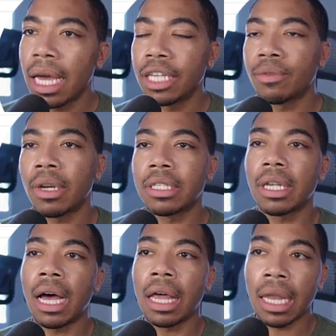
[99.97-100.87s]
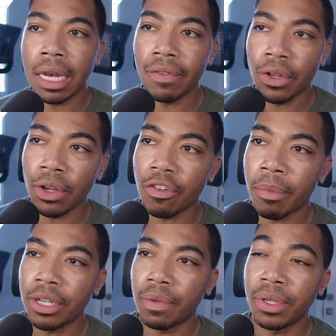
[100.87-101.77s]
as well as a lot of other
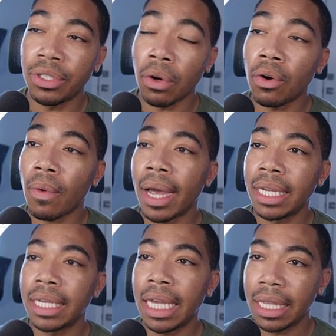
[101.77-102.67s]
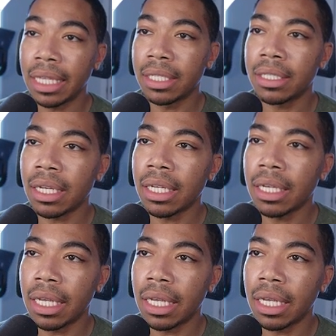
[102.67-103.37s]
information we don't quite need in this study.